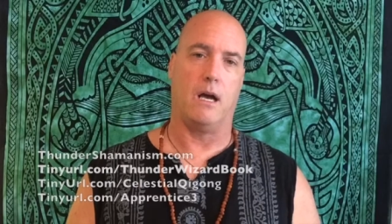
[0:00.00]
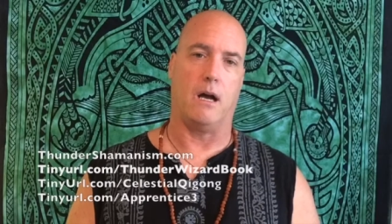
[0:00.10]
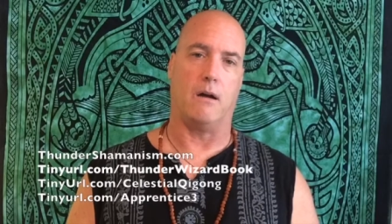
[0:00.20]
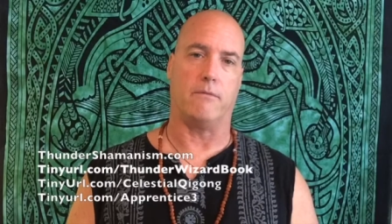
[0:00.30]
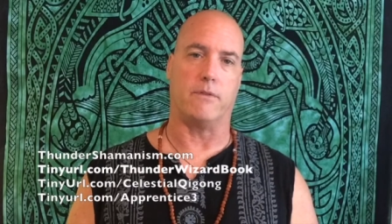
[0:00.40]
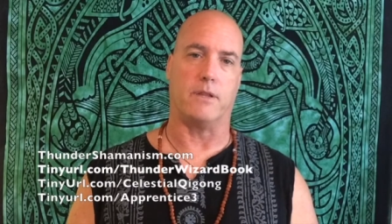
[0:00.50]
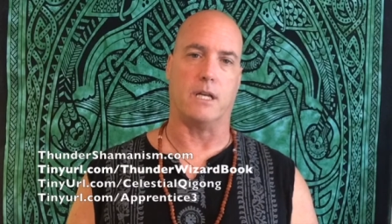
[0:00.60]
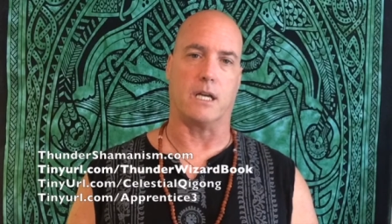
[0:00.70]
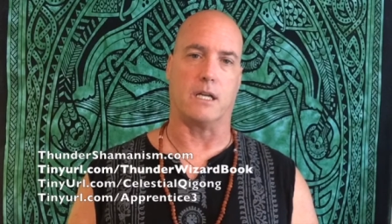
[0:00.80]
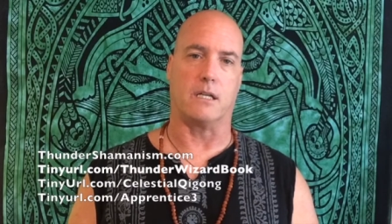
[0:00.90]
of
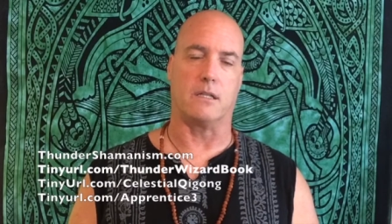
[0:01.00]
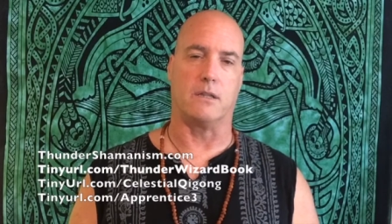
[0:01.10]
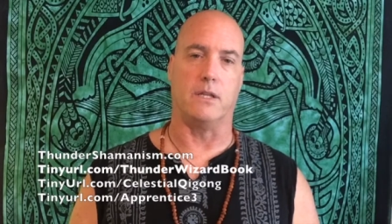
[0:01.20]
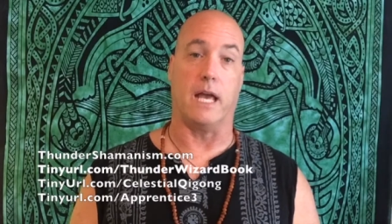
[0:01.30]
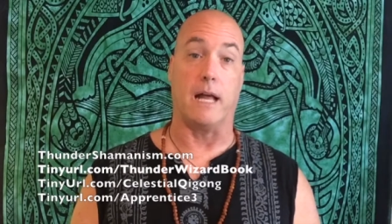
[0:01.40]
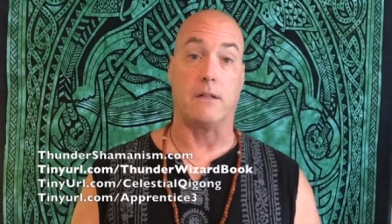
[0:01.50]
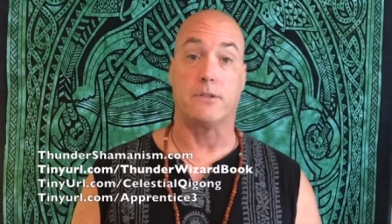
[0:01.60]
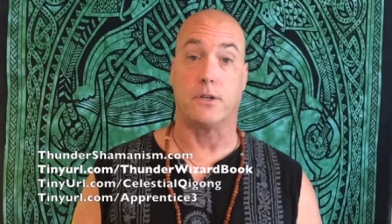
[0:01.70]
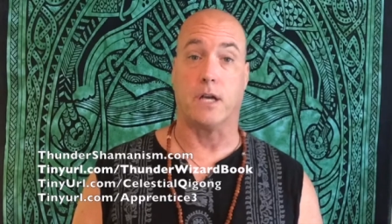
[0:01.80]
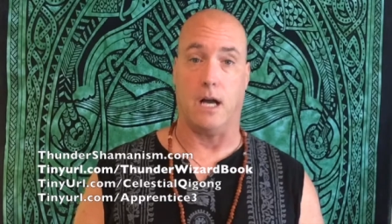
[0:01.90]
the
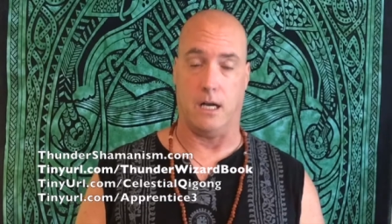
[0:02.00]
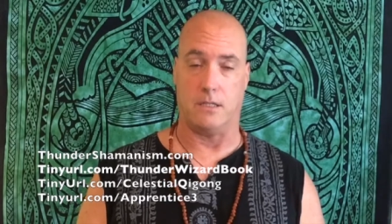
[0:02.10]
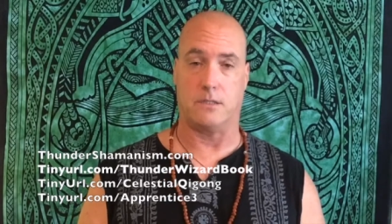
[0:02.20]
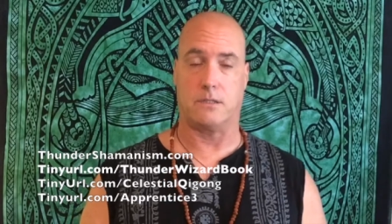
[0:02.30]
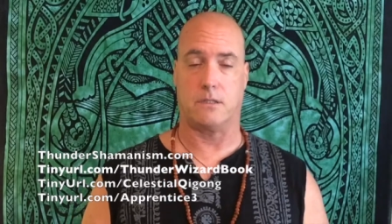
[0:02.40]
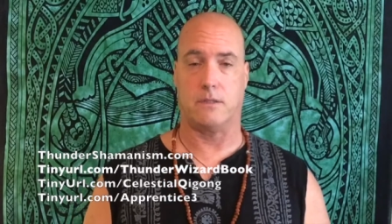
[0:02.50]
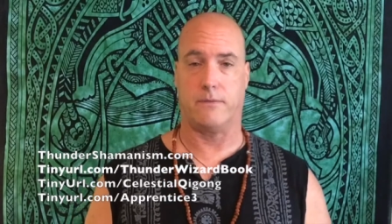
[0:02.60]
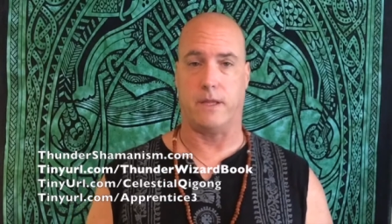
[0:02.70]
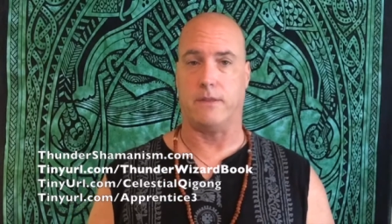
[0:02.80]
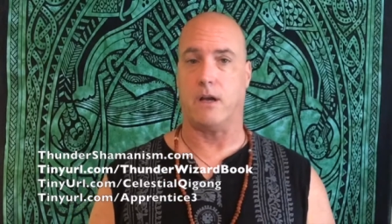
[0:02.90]
elder gods.
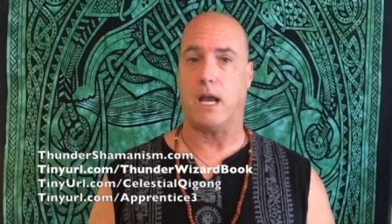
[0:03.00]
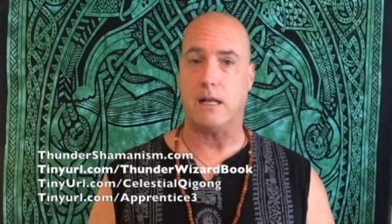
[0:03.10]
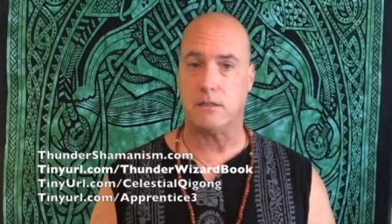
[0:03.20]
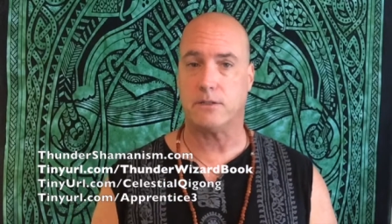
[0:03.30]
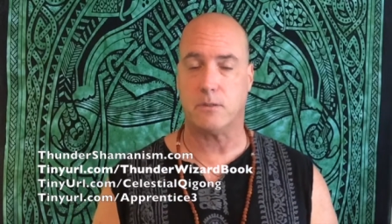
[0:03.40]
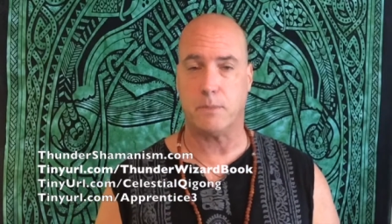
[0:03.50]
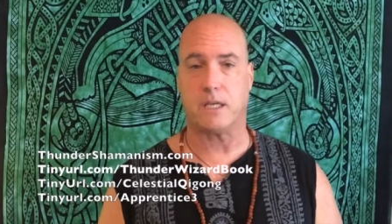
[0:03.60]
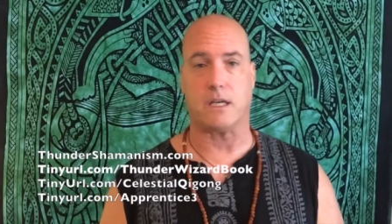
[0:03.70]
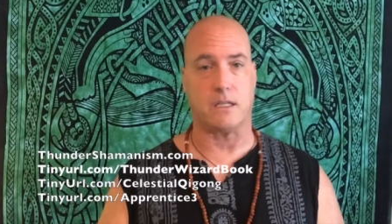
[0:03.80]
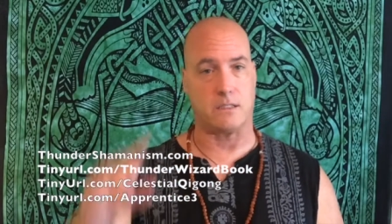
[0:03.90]
And they're elder
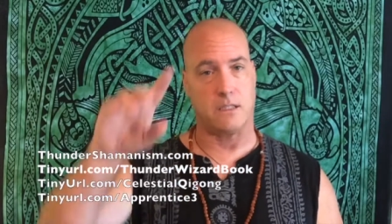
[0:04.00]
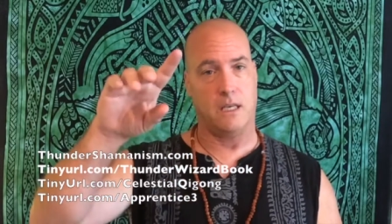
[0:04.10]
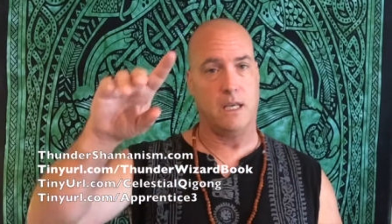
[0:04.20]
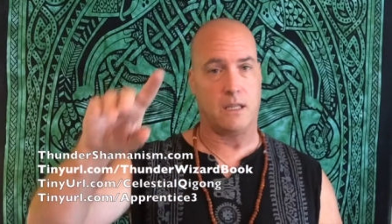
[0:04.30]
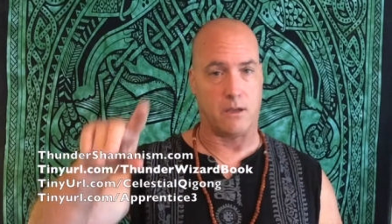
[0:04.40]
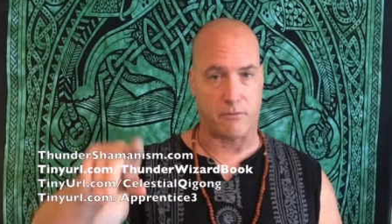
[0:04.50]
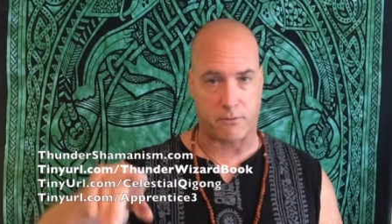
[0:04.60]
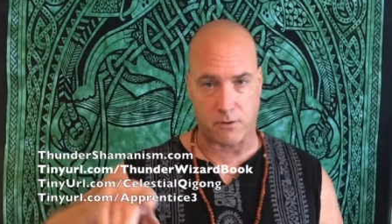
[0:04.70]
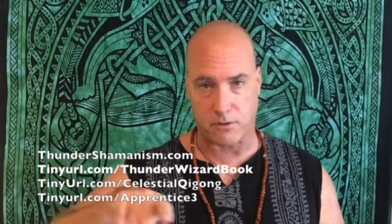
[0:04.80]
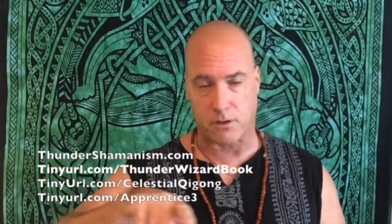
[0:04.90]
because they're
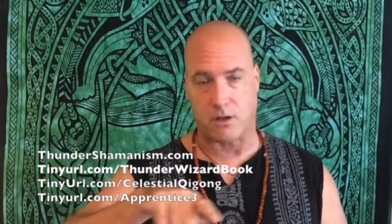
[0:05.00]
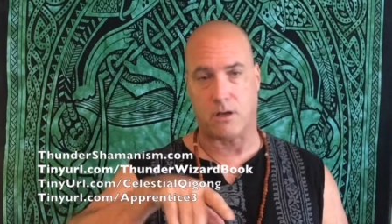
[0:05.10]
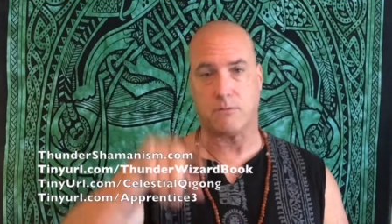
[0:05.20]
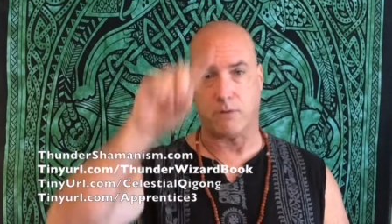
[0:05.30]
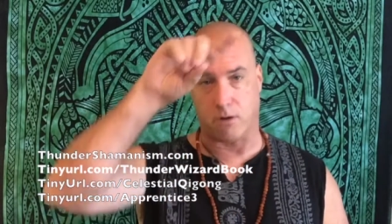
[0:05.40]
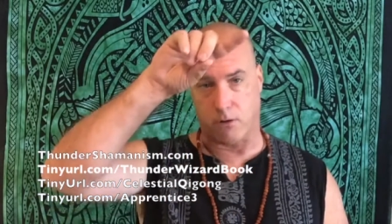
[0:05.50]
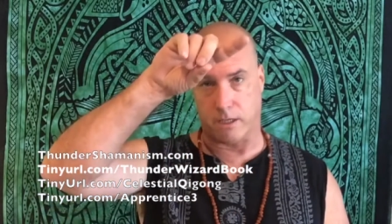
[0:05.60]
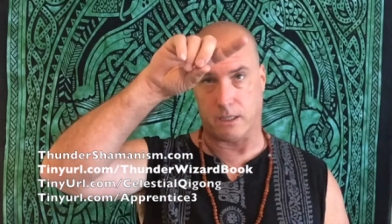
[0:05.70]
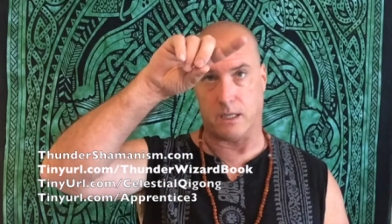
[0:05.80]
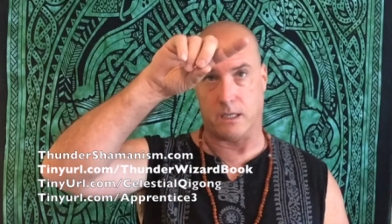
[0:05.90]
further along. We're
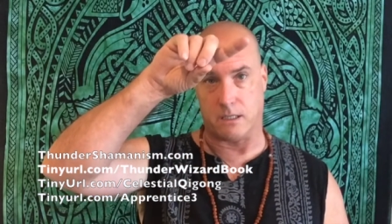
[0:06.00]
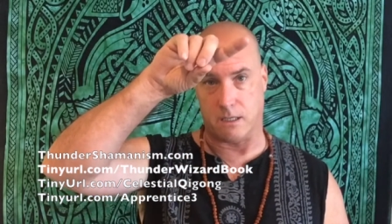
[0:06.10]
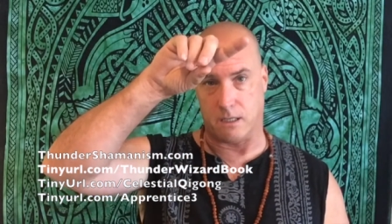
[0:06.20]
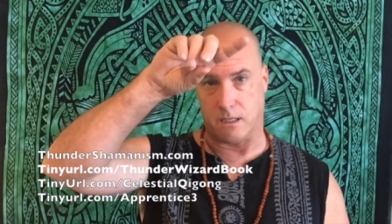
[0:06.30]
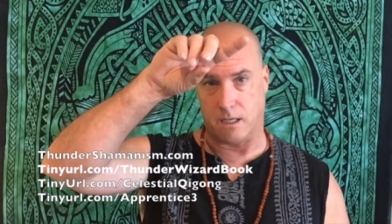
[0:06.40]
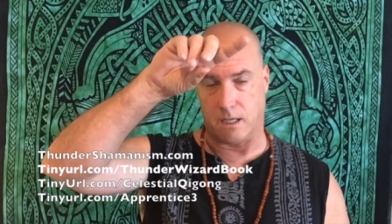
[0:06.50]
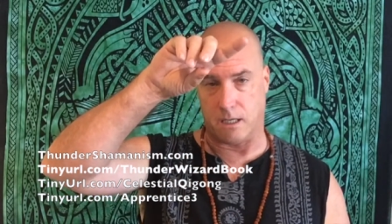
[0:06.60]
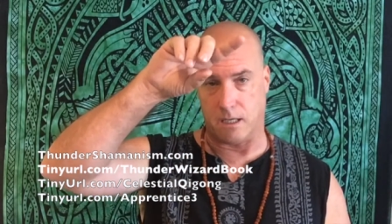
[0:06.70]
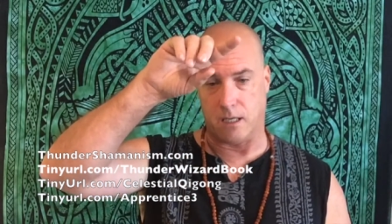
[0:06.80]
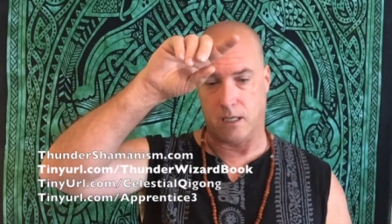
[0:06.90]
going in
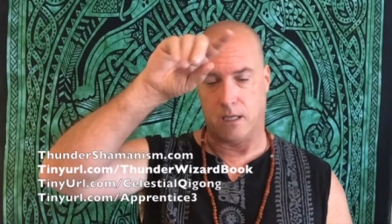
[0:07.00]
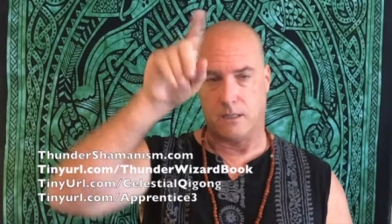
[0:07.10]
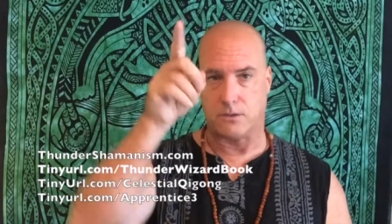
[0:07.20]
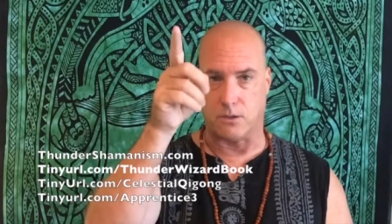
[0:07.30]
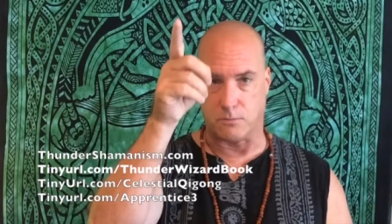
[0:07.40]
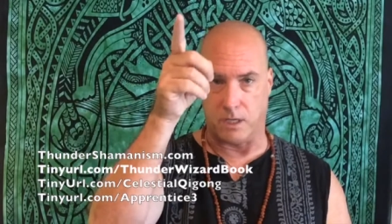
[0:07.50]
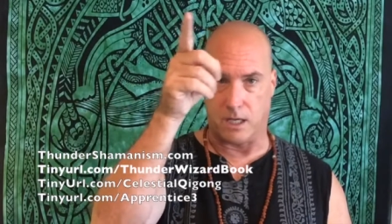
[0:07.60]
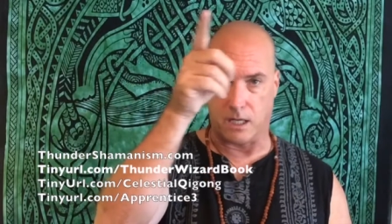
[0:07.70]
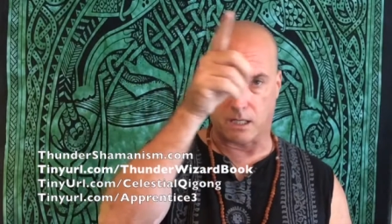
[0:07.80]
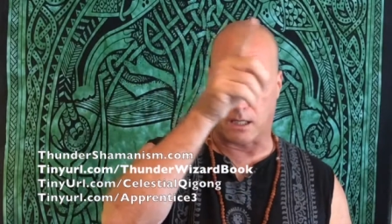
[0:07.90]

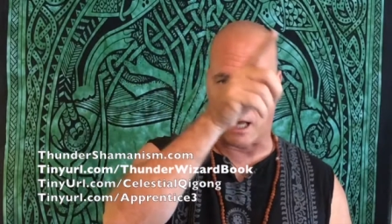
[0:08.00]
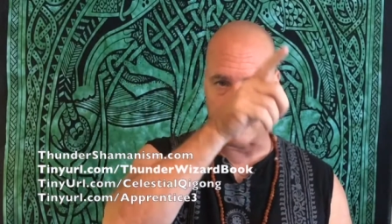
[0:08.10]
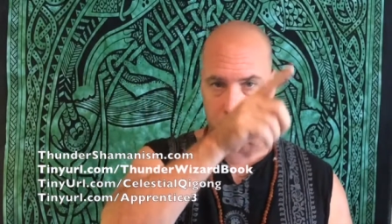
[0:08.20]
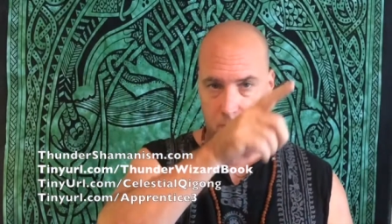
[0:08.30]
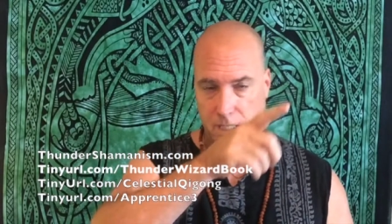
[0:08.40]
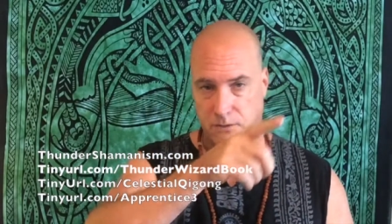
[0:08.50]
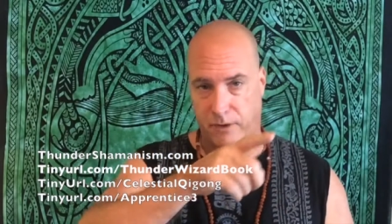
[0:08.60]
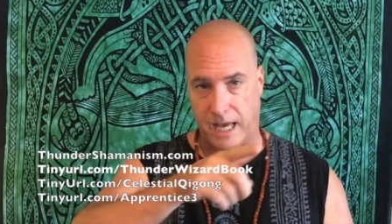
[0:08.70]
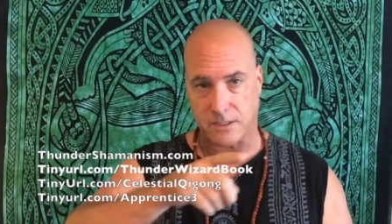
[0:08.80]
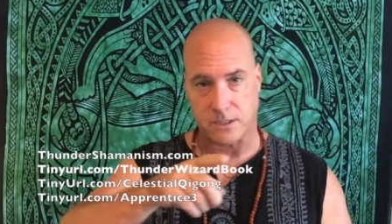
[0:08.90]
a clockwise
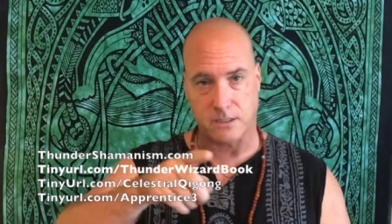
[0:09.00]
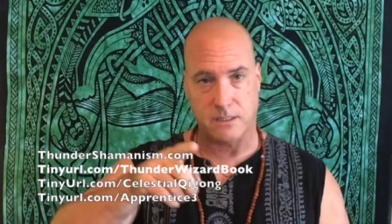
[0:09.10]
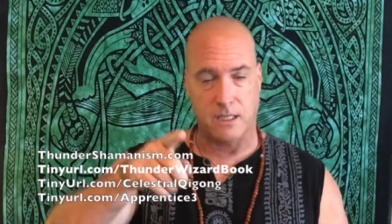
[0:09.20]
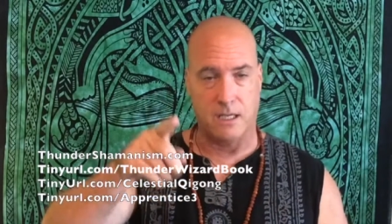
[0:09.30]
fashion,